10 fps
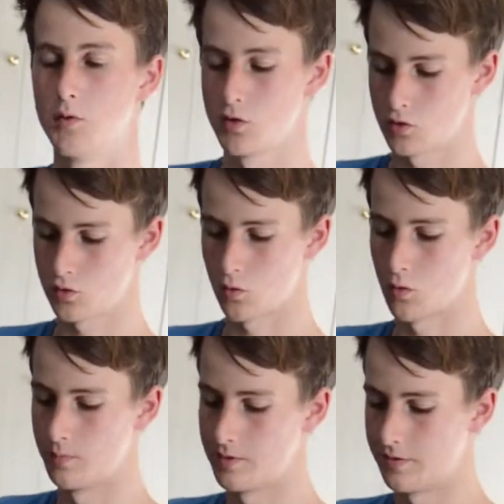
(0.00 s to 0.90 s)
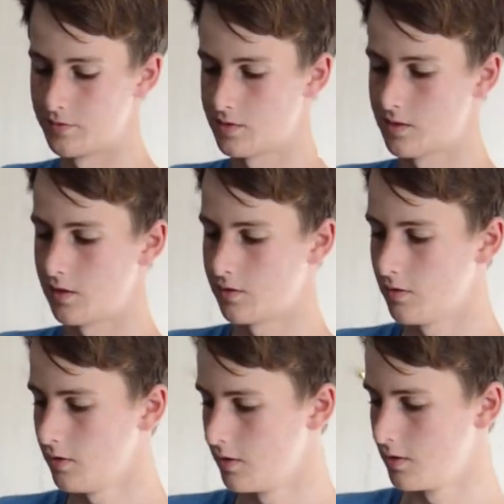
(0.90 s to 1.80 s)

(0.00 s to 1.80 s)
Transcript: Storm Devastator.